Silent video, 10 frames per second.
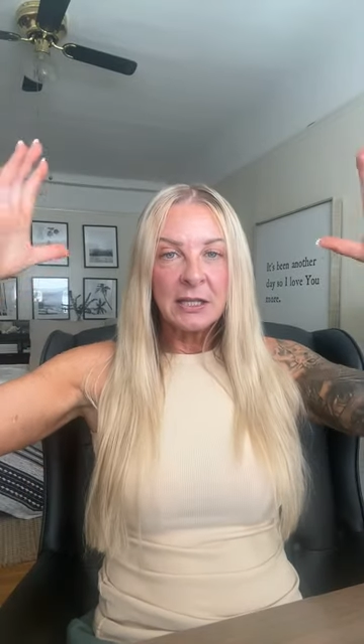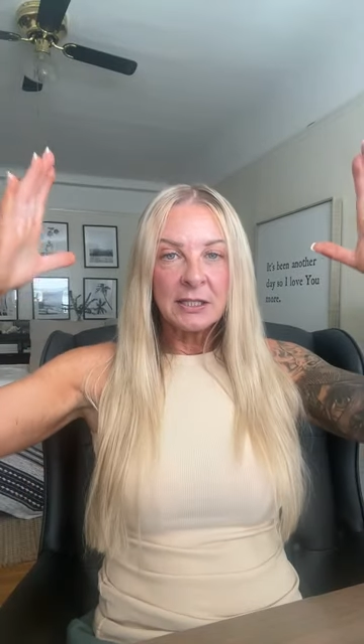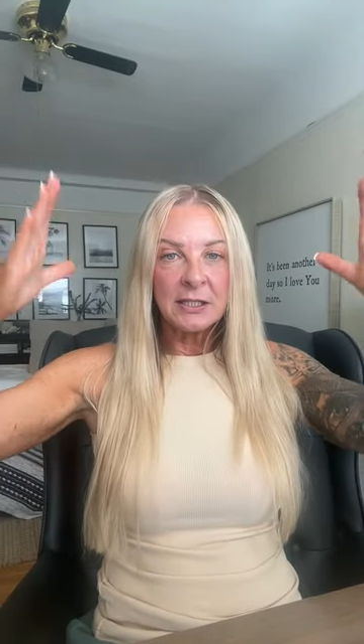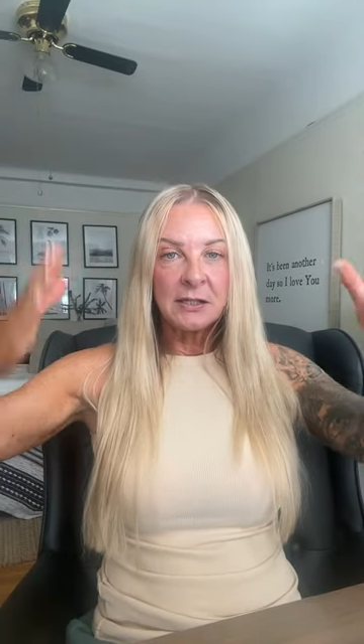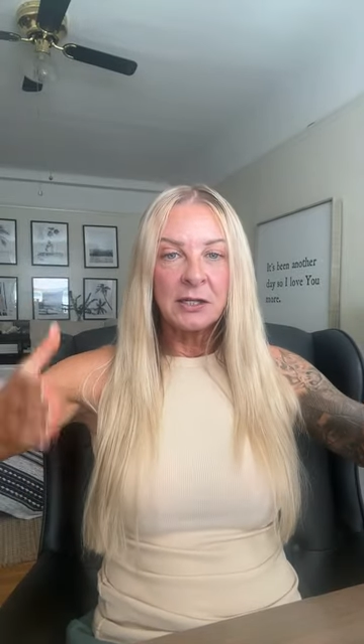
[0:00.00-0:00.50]

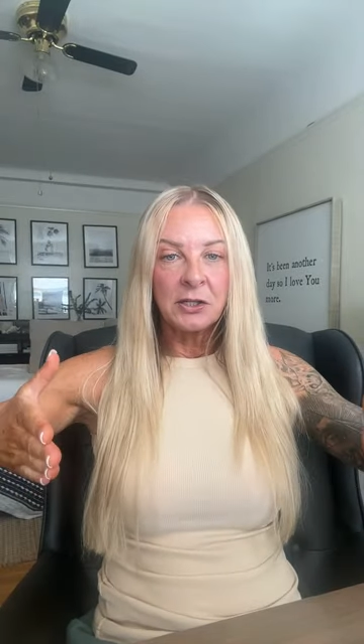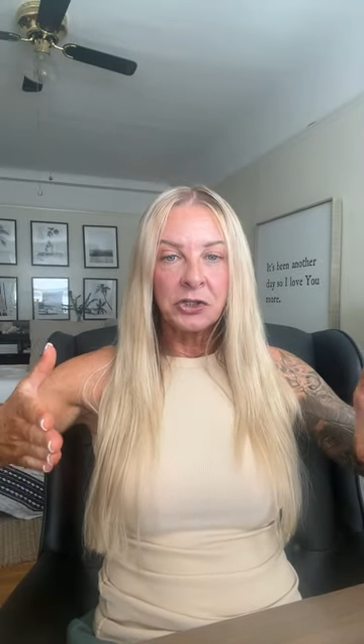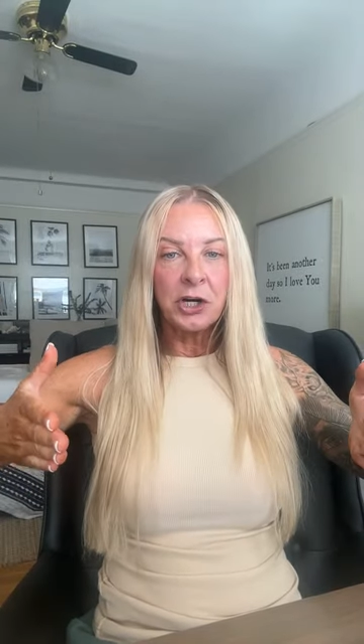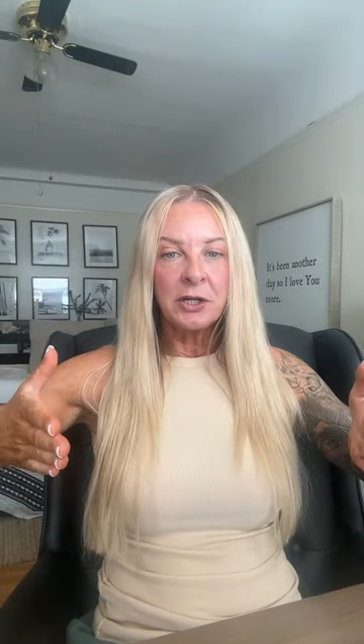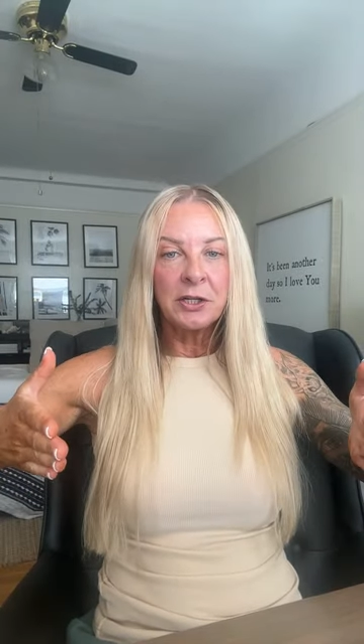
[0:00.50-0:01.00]
this is in a
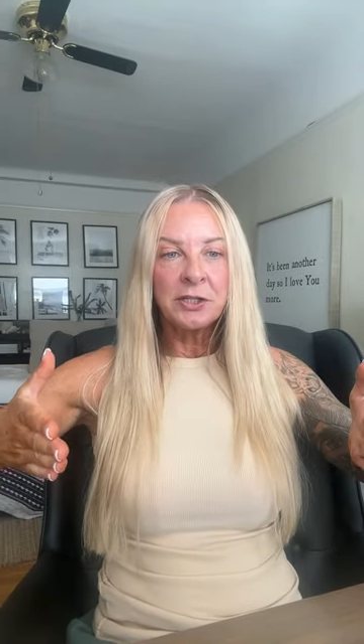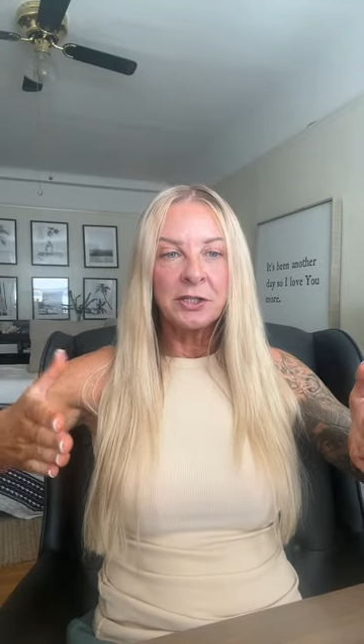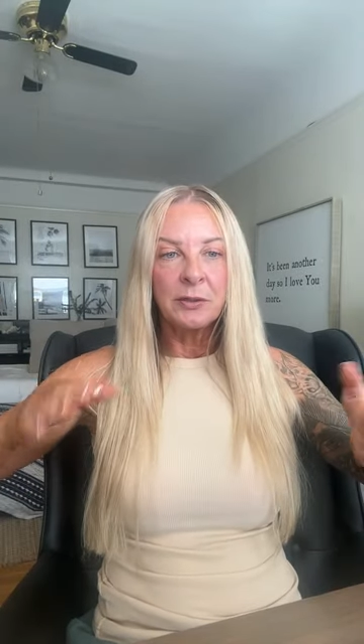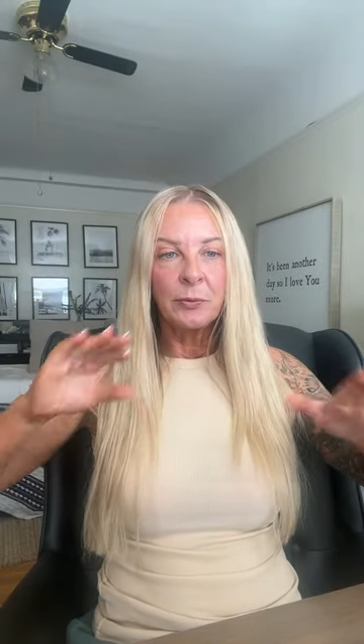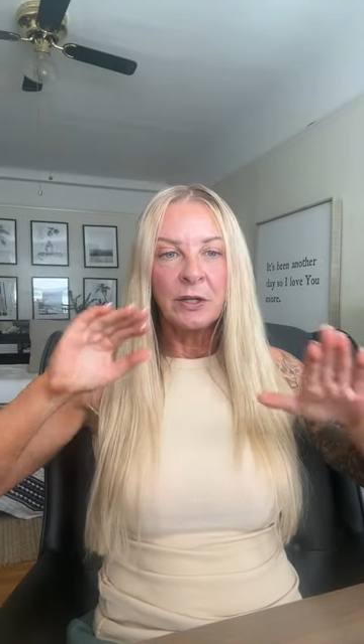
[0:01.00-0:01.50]

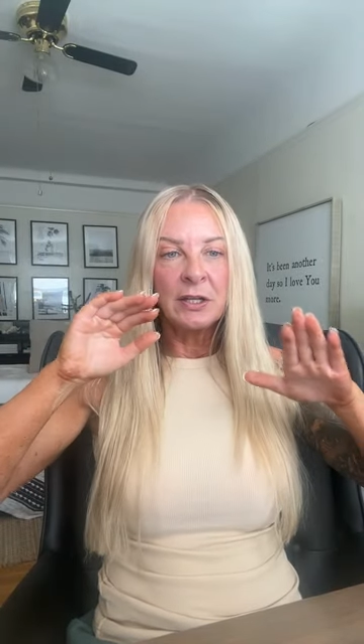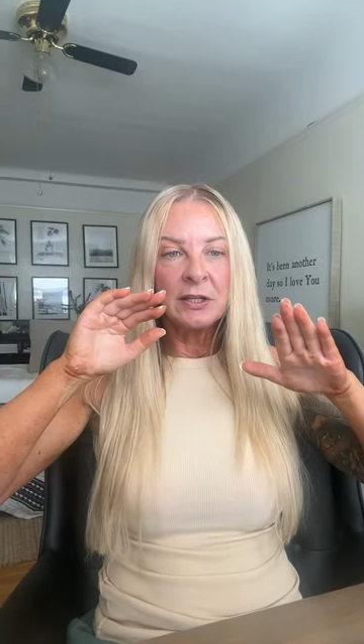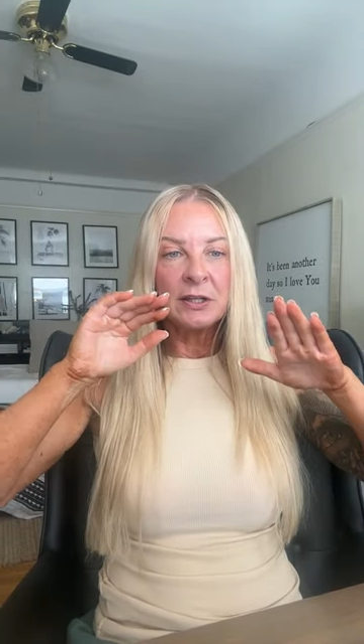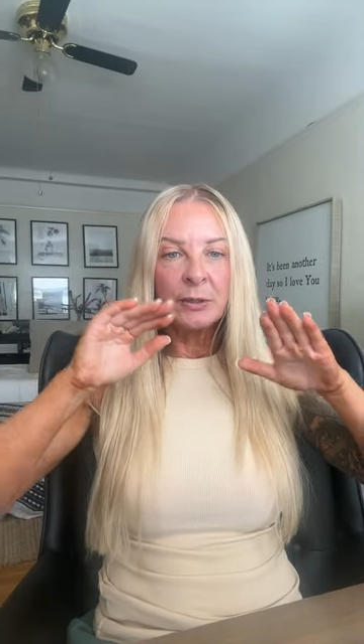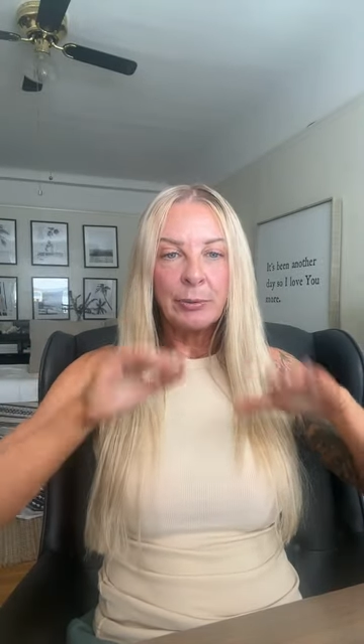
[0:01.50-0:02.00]
chart
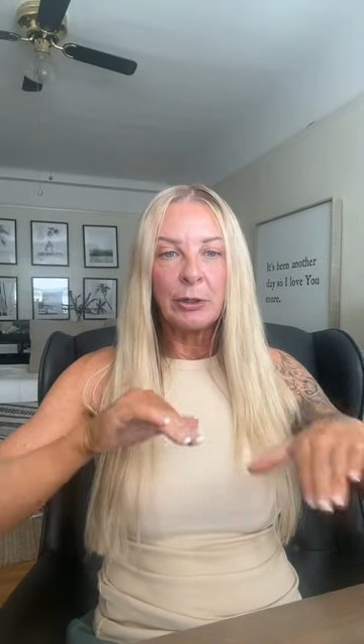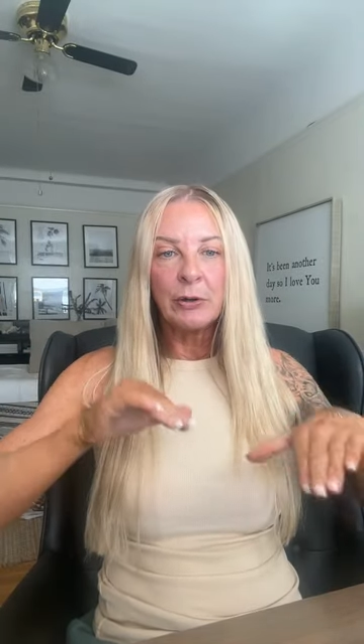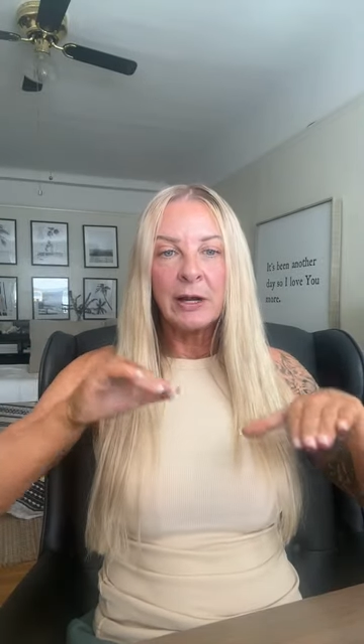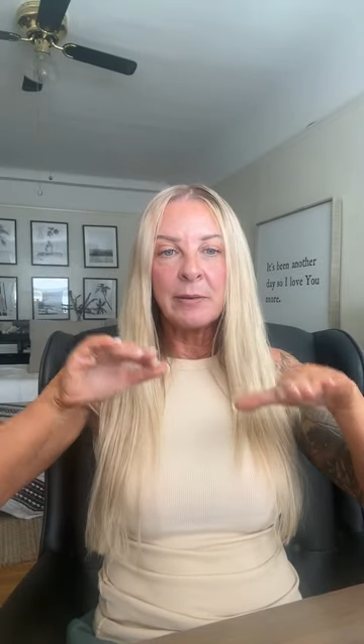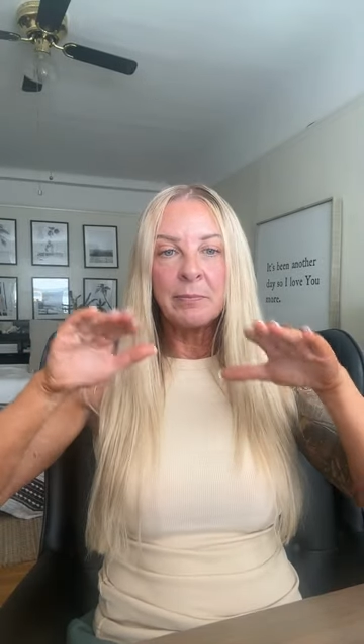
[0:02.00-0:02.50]
with the
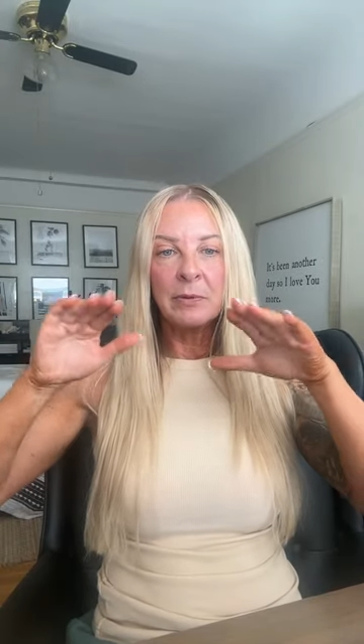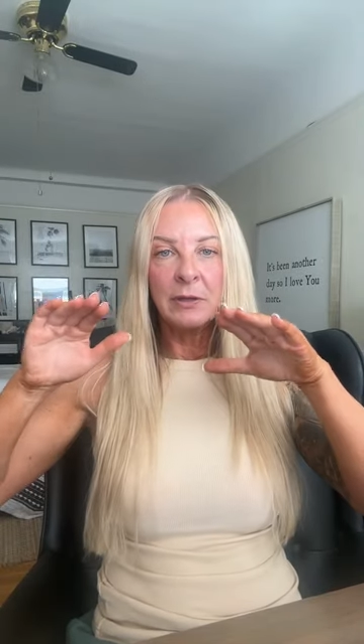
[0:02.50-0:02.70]
program,